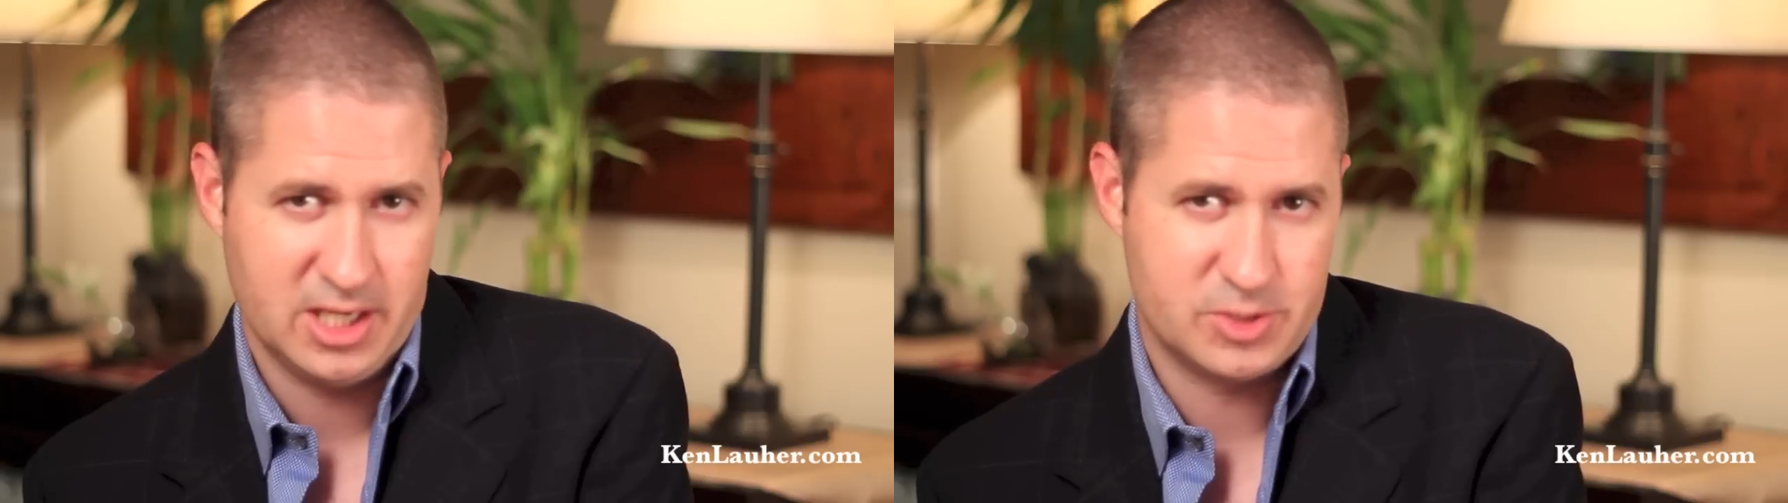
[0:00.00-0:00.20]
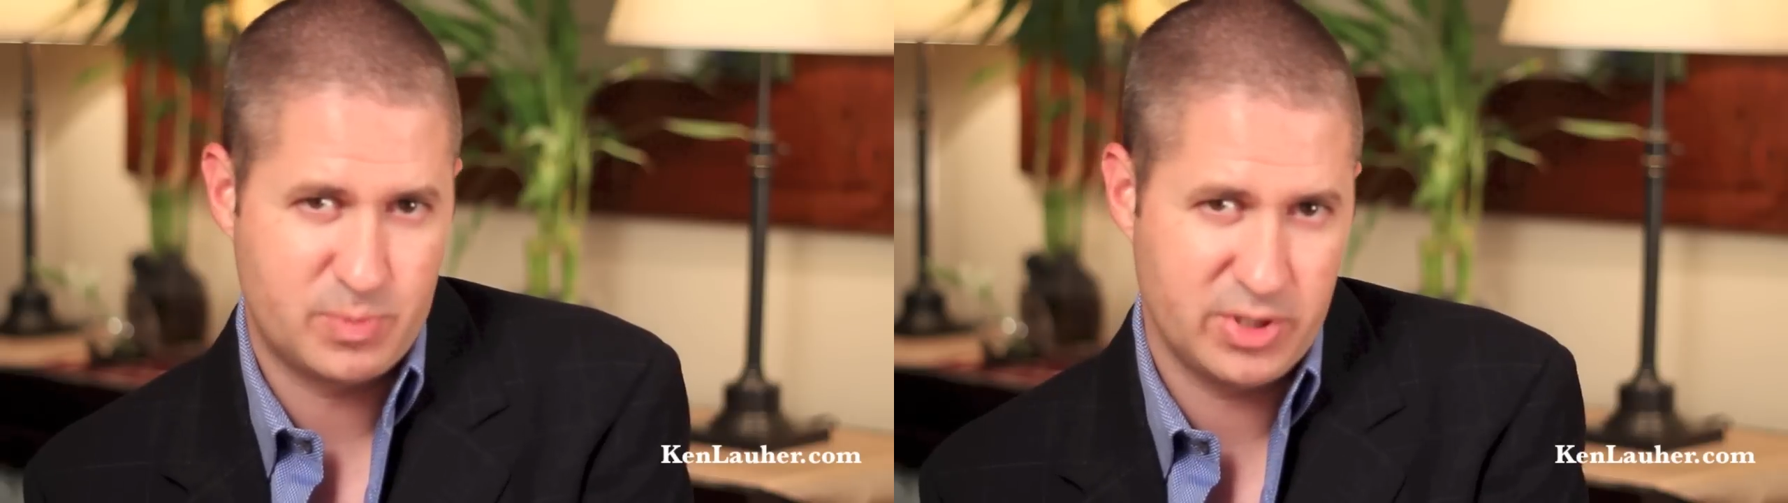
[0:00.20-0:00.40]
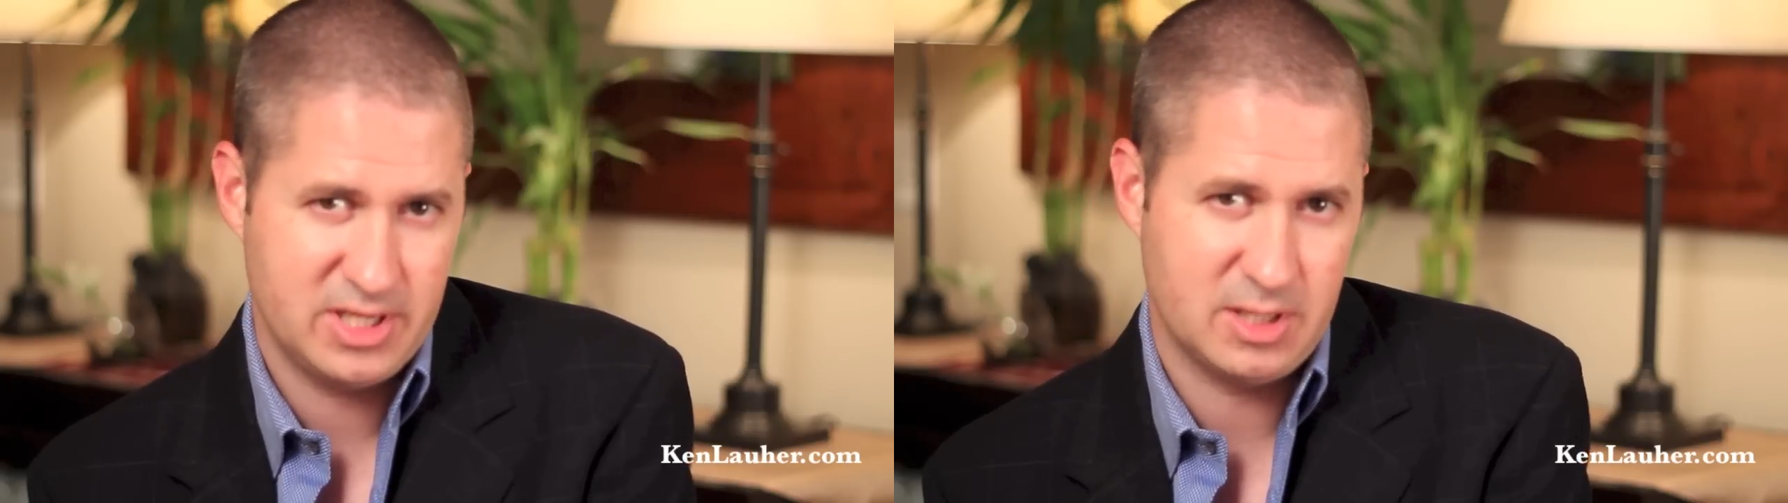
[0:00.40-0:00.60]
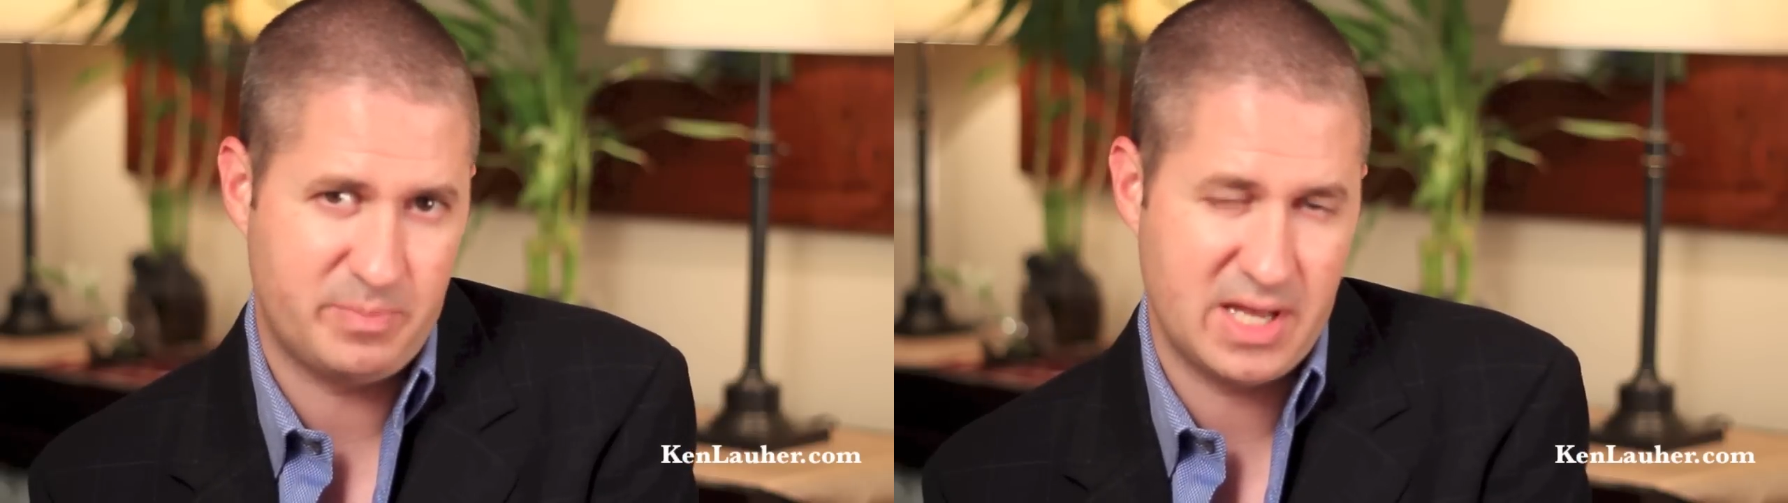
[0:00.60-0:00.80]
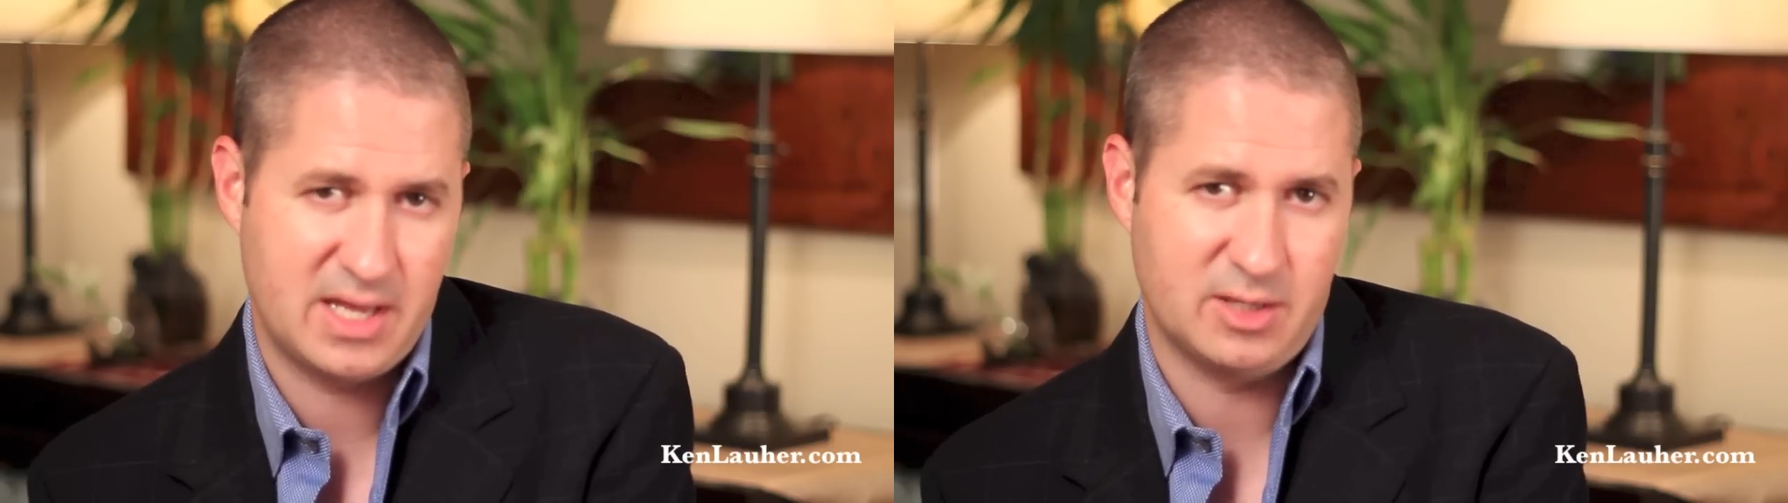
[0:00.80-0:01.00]
is putting the
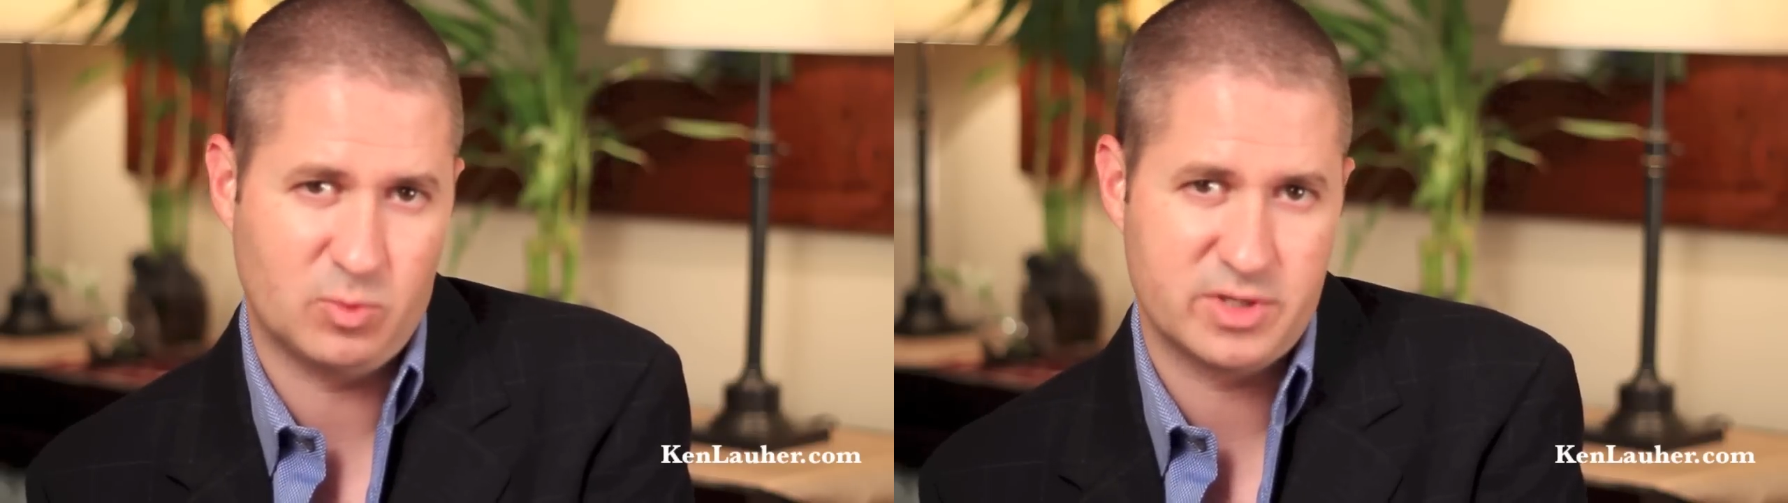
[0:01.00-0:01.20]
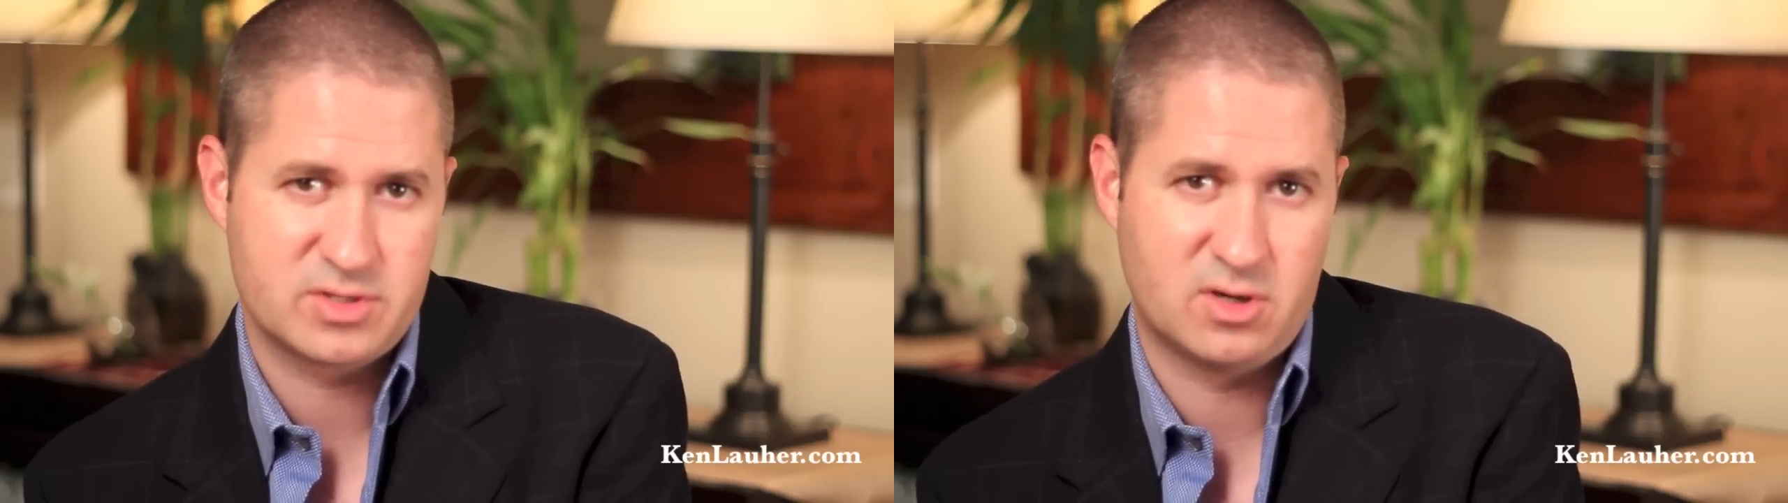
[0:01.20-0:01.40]
bed in what's